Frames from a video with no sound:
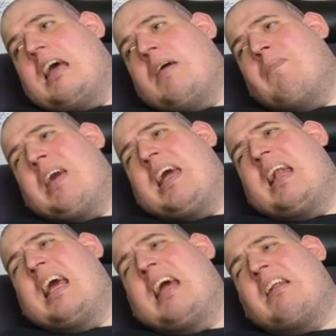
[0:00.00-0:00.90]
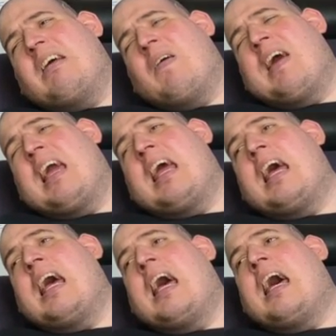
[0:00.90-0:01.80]
me and Lee are doing
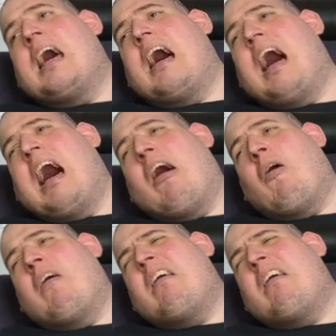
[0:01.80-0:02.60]
our